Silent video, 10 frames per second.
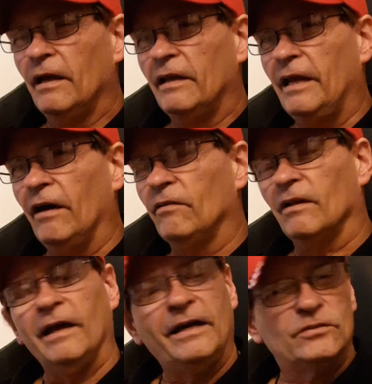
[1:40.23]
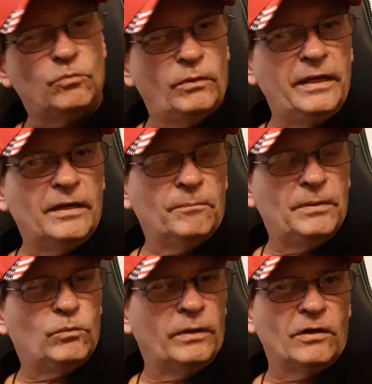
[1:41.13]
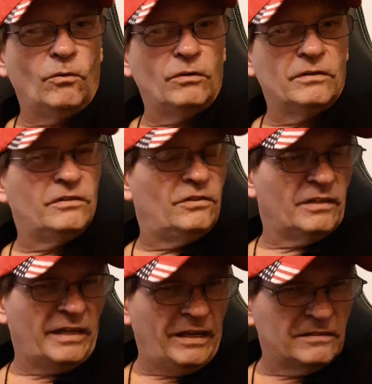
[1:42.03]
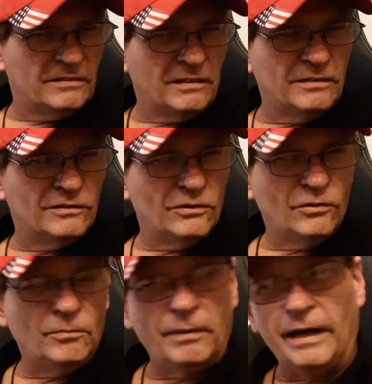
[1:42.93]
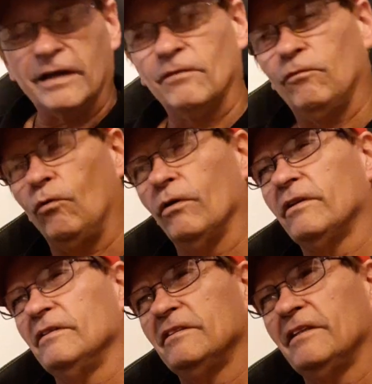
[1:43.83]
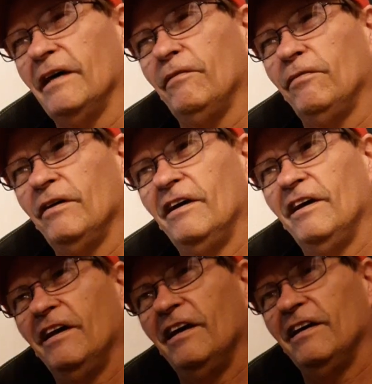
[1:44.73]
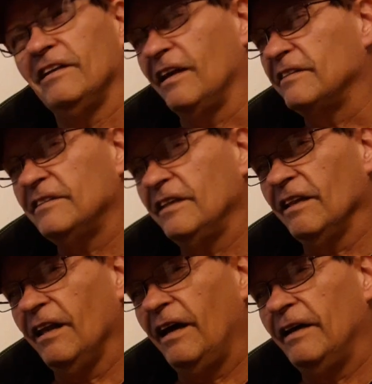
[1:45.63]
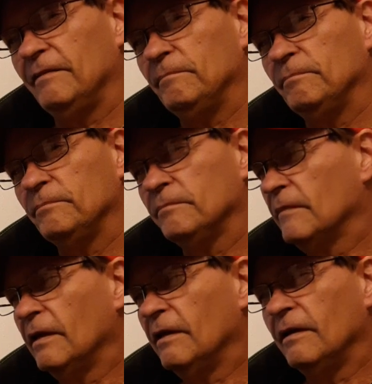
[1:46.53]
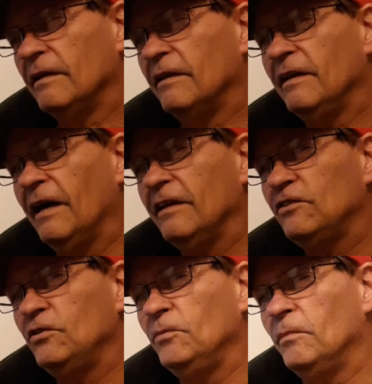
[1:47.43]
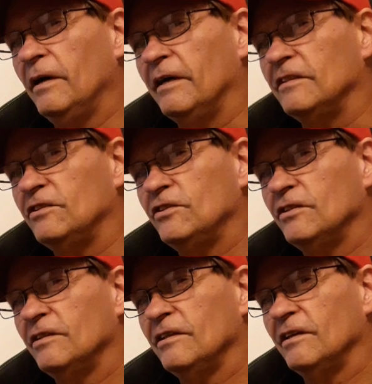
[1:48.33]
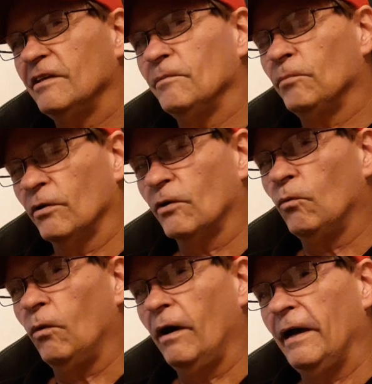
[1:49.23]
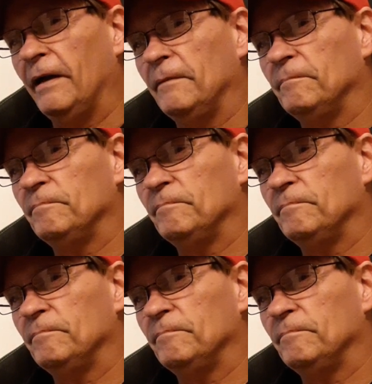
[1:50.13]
Now, in the last week, between going to the Kansas City Zoo back and forth and stuff, did I see a lot? Not too much. Pretty quiet.